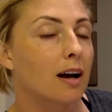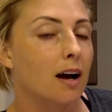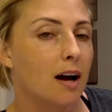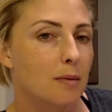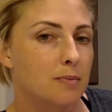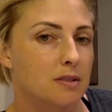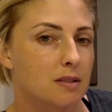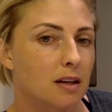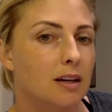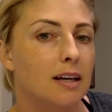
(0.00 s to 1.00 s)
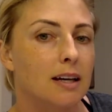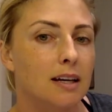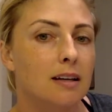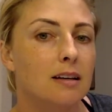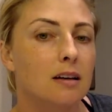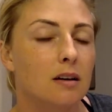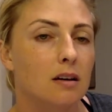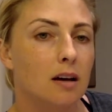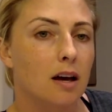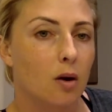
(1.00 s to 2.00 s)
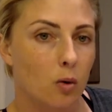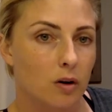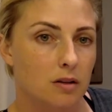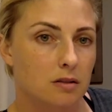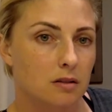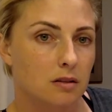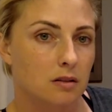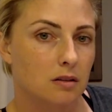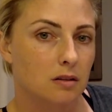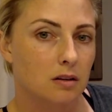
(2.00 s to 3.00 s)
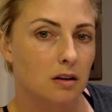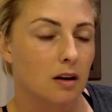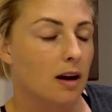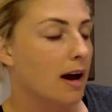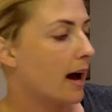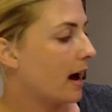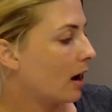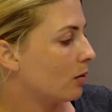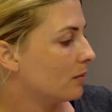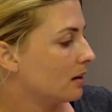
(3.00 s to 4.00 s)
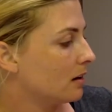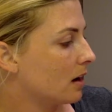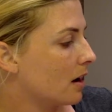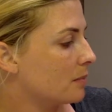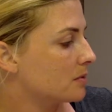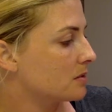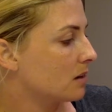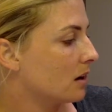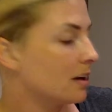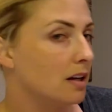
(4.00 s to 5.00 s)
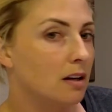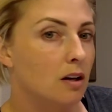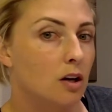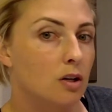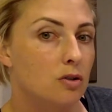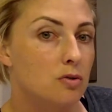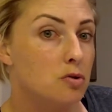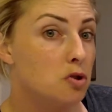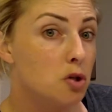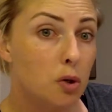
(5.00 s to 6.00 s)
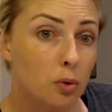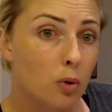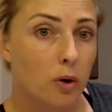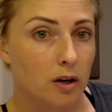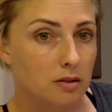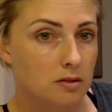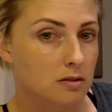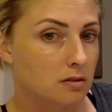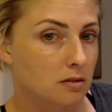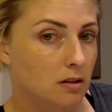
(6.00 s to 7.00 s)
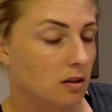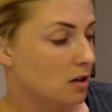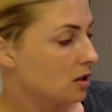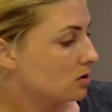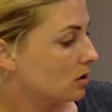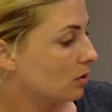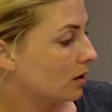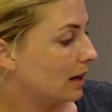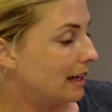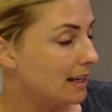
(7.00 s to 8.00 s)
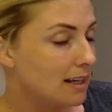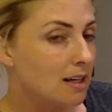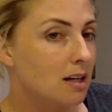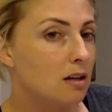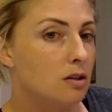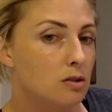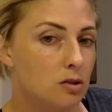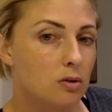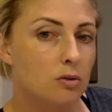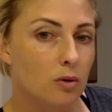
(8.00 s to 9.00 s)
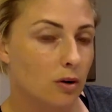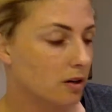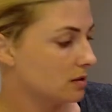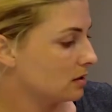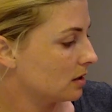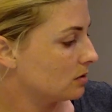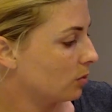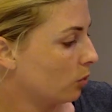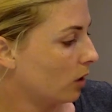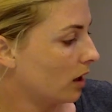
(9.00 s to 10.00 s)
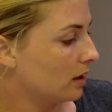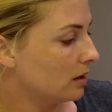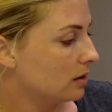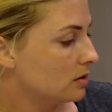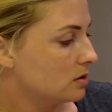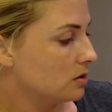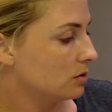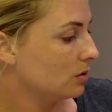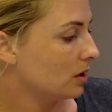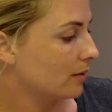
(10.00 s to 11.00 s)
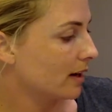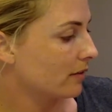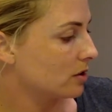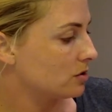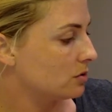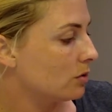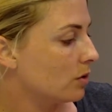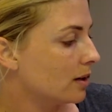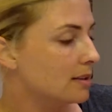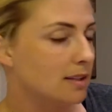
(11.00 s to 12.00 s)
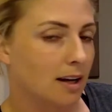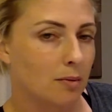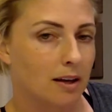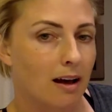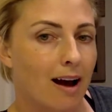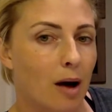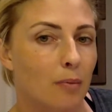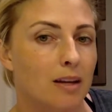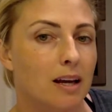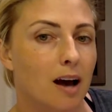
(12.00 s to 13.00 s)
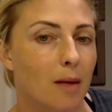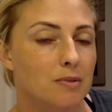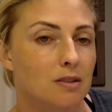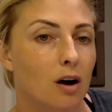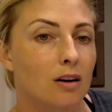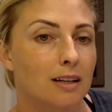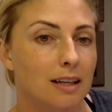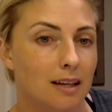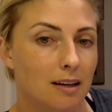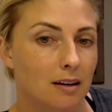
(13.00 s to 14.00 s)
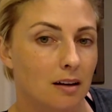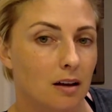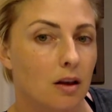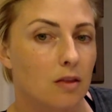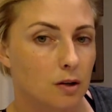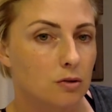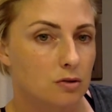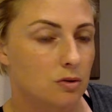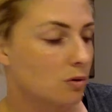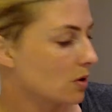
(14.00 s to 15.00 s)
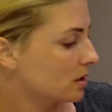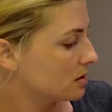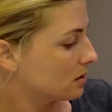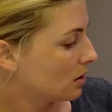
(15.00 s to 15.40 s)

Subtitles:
cups in a quart. How many cups are in 2 quarts? So in 2 quarts is 1, 2. Here we have our 2 quarts, and I'm going to count how many cups are in those 2 quarts.